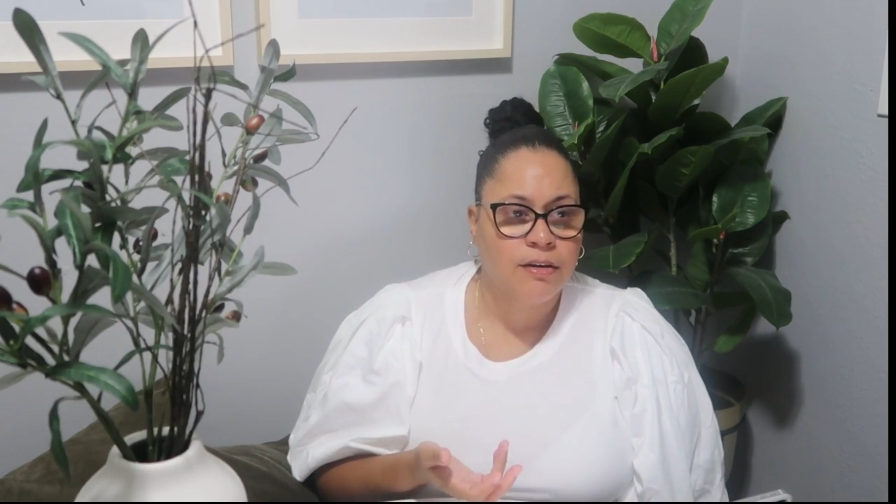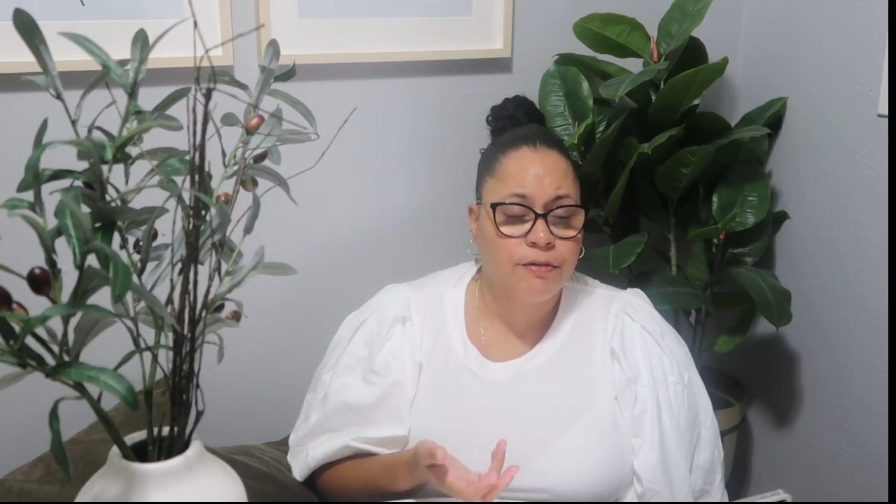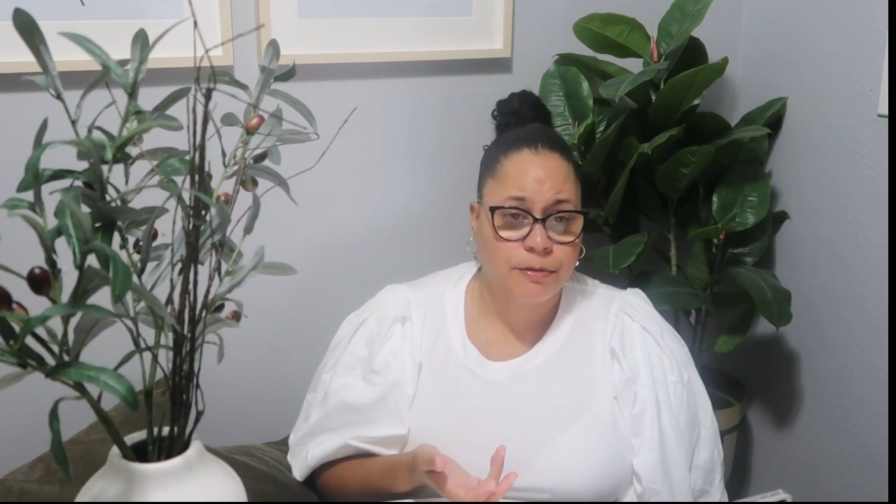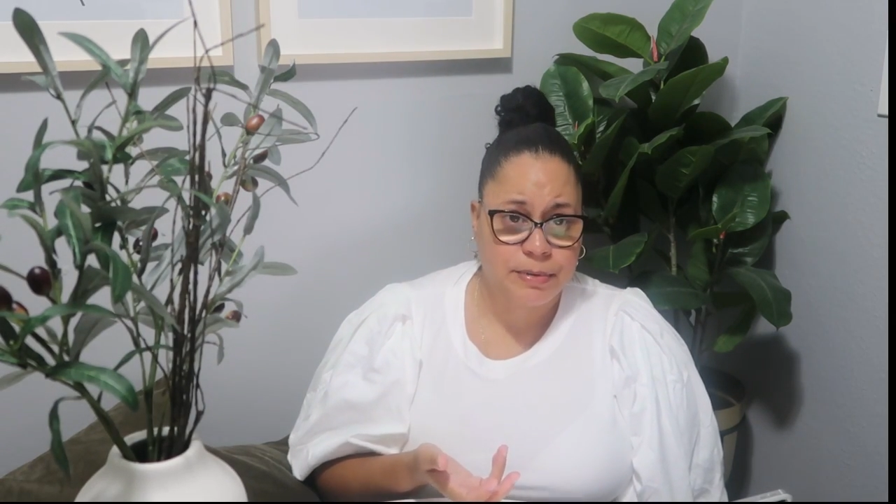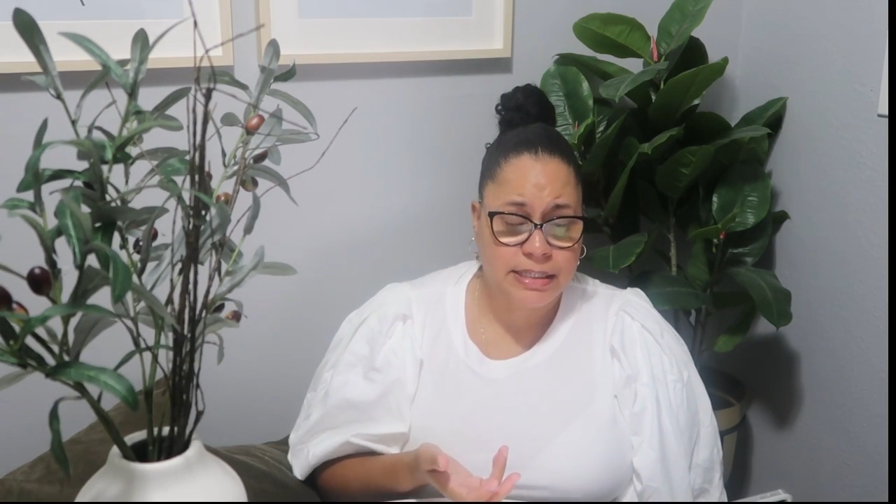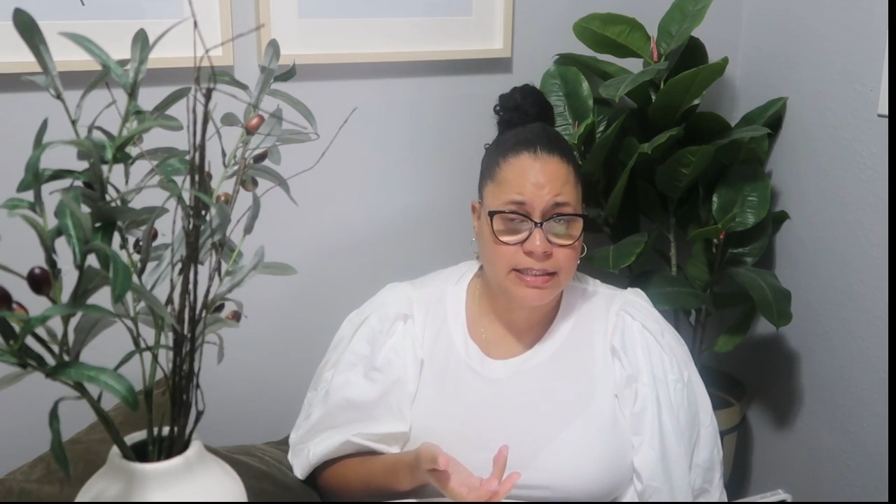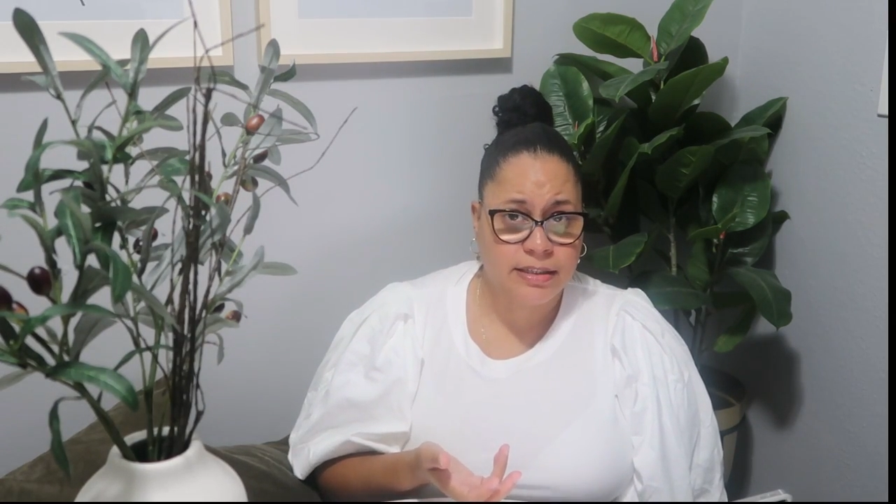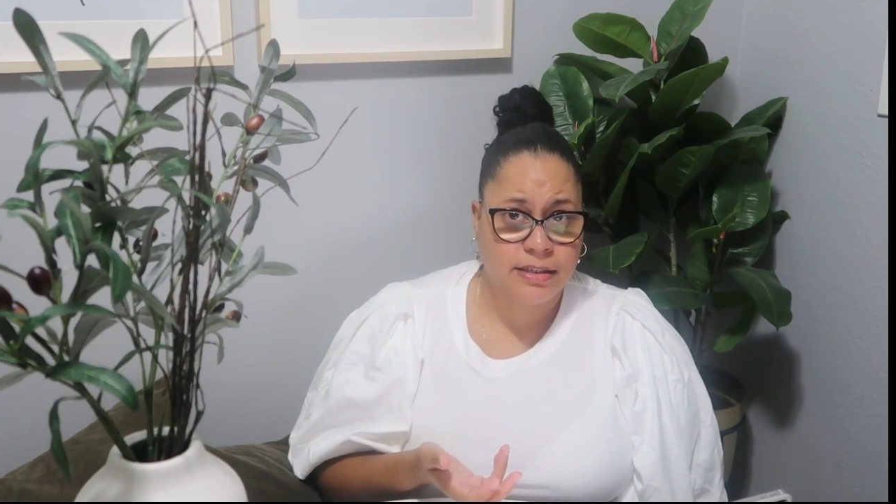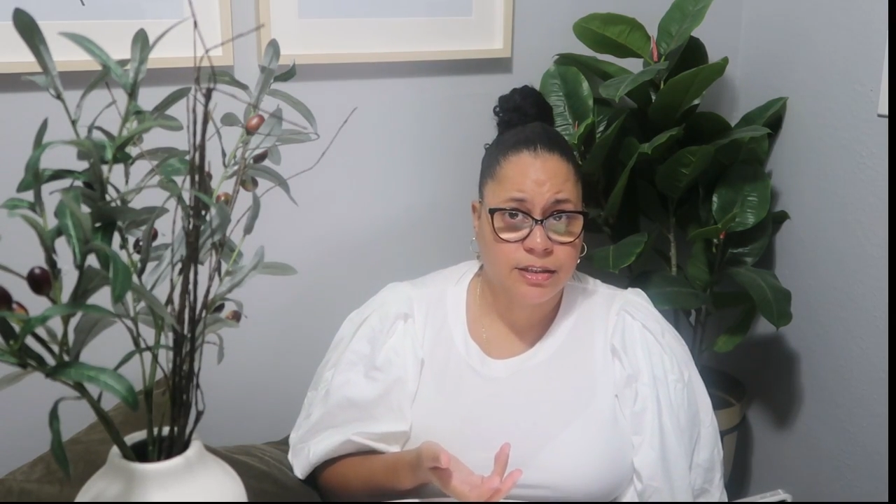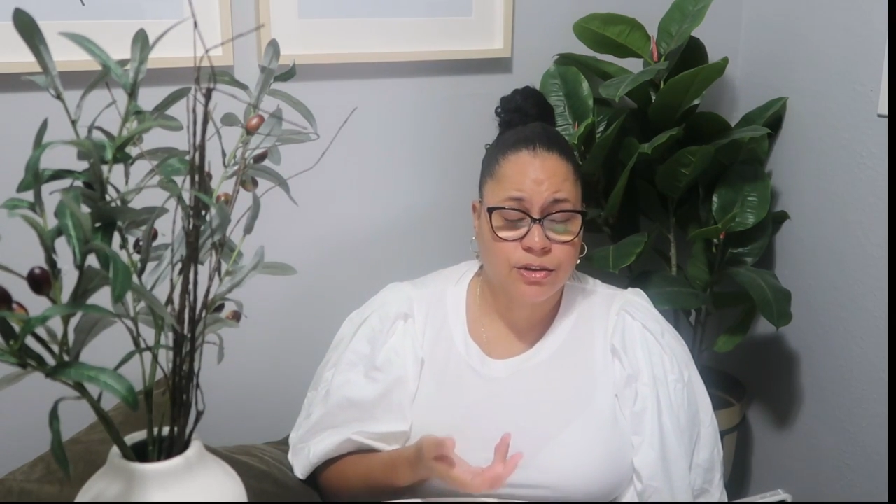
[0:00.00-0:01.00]
for
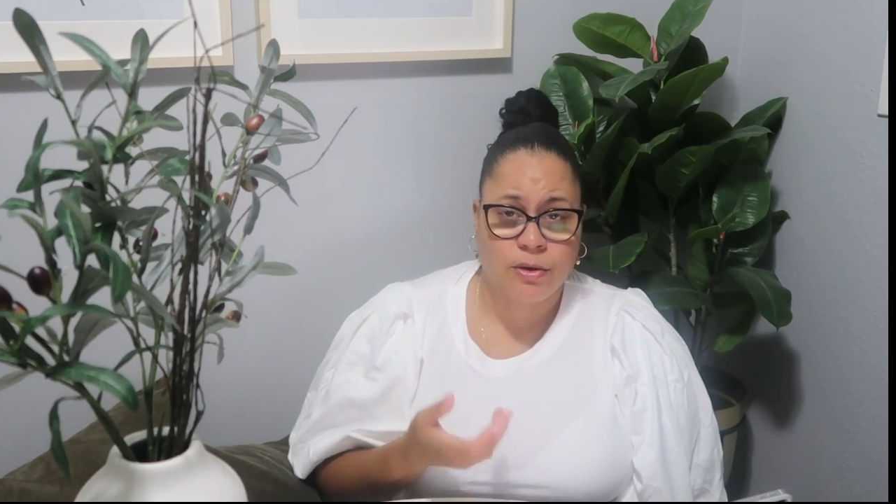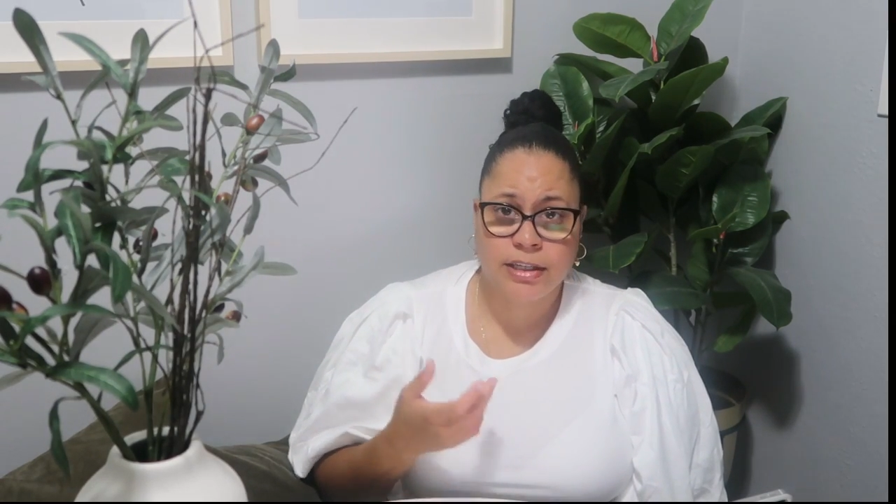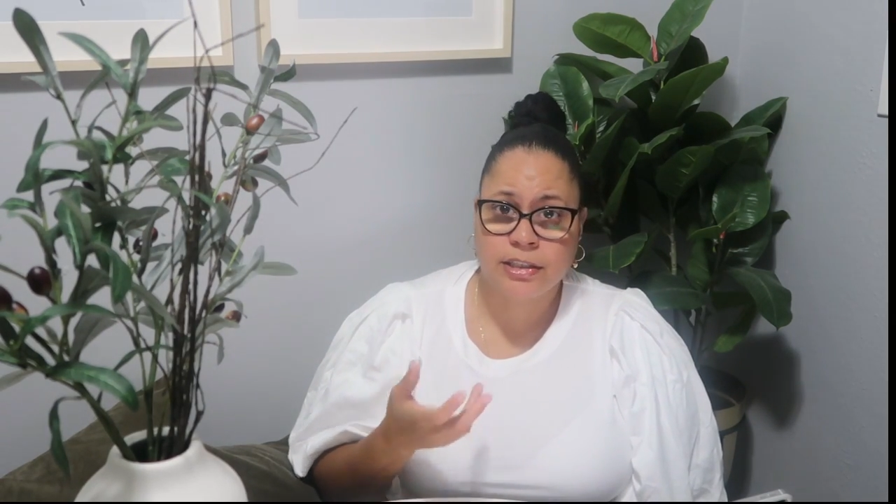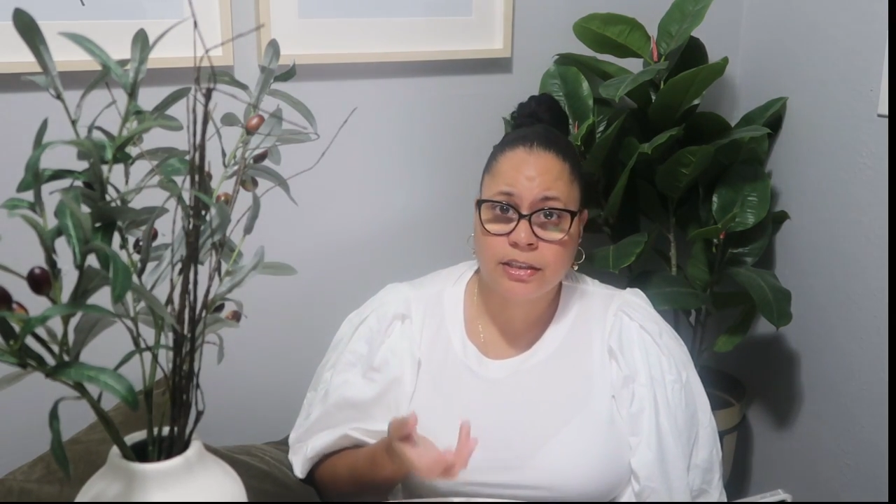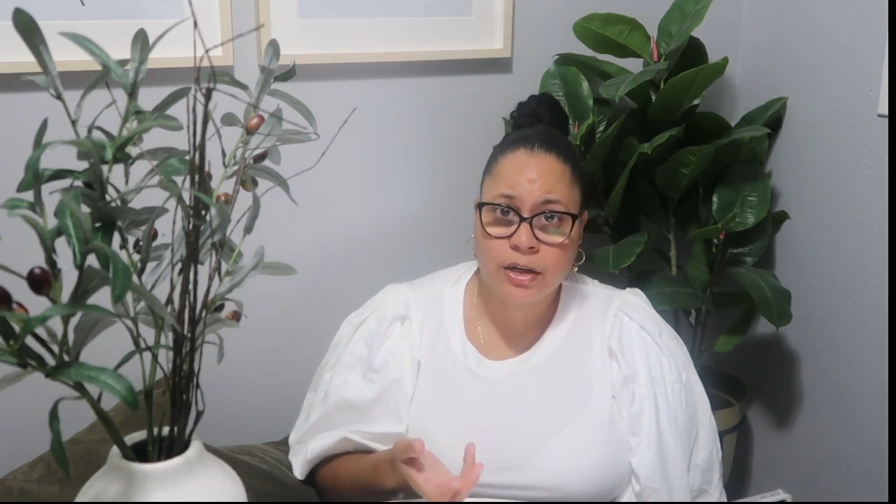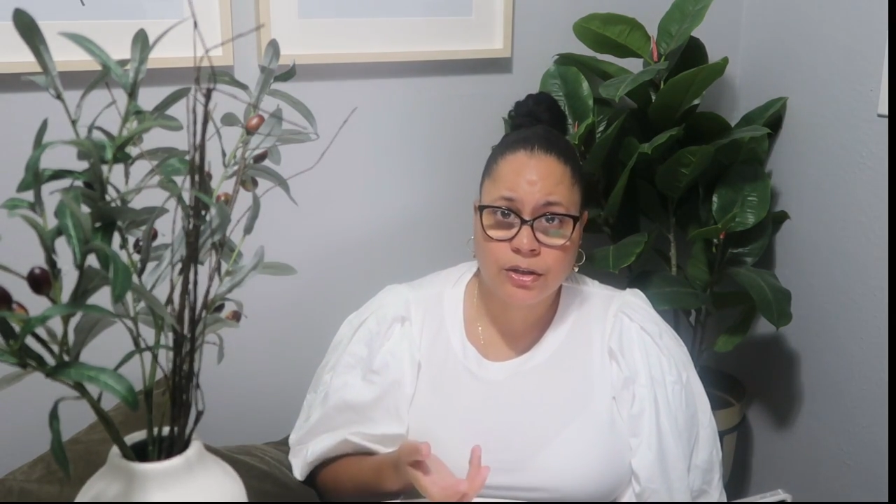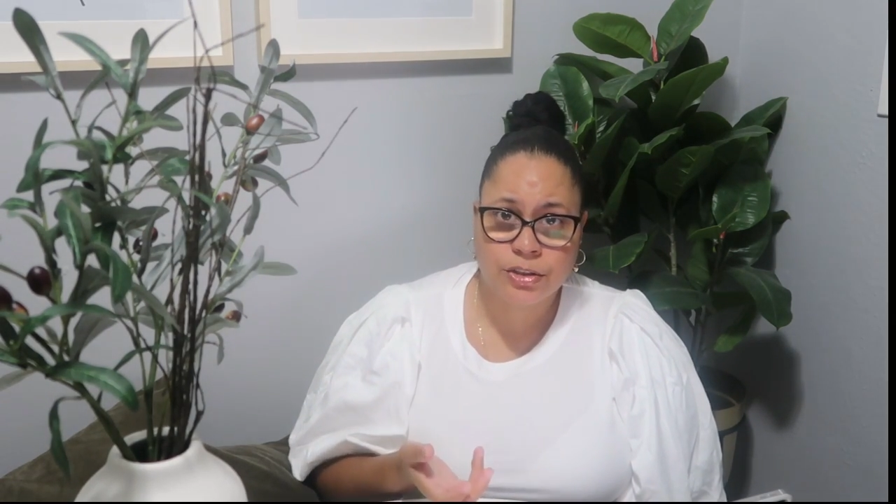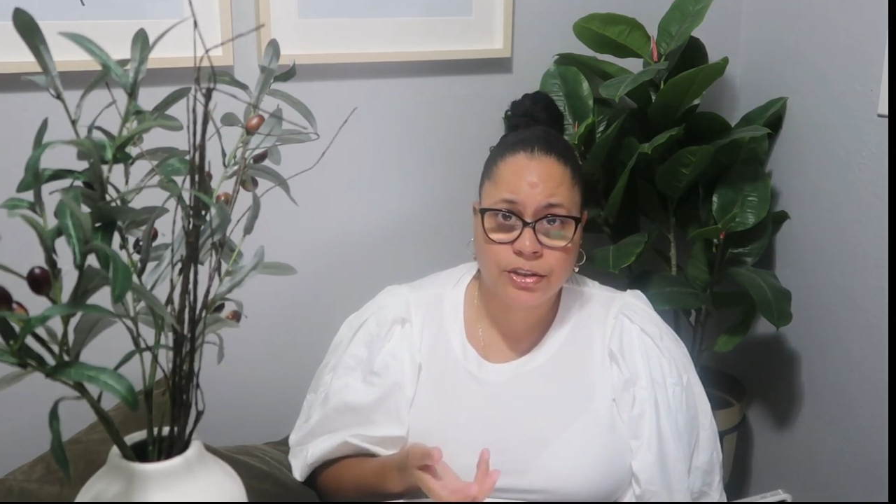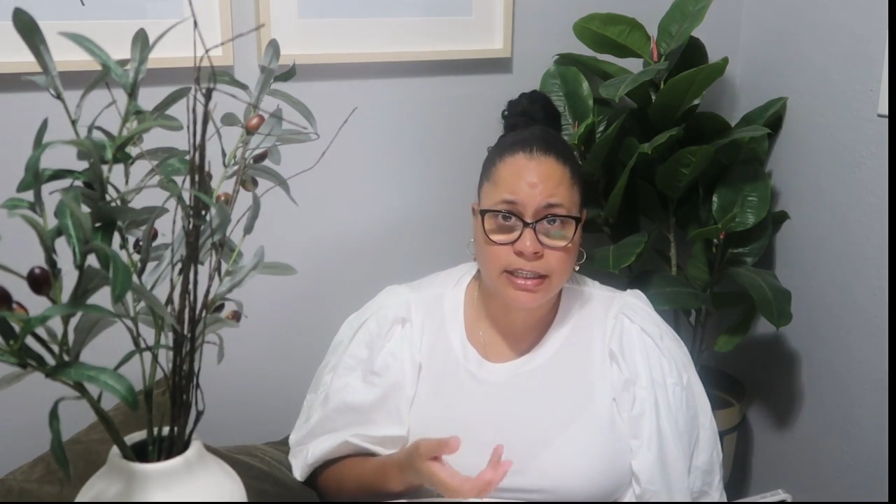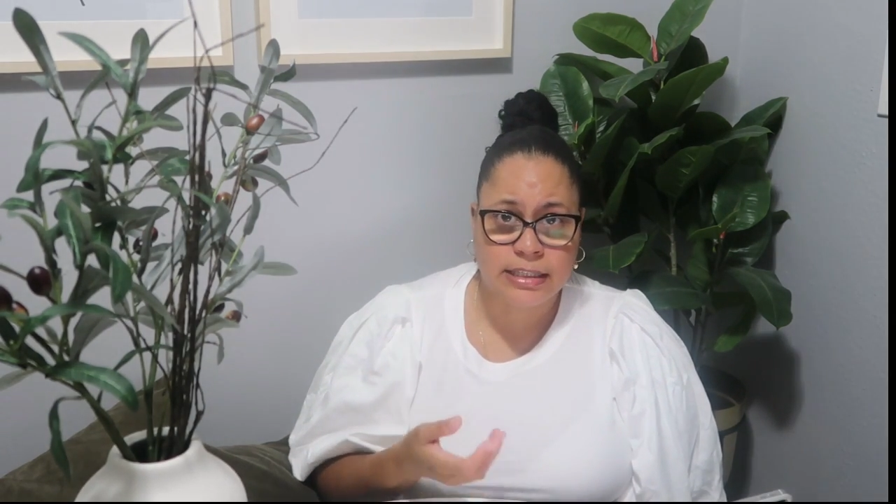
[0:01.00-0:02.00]
PCs, so I
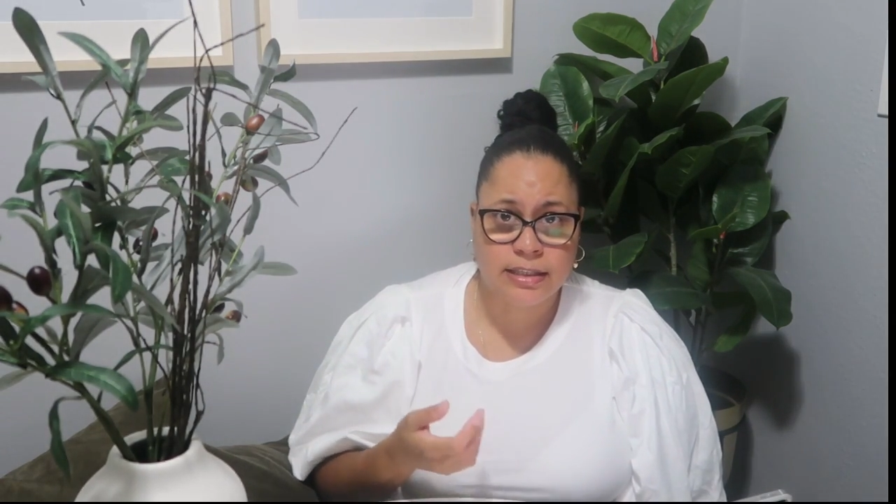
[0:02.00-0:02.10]
searched. I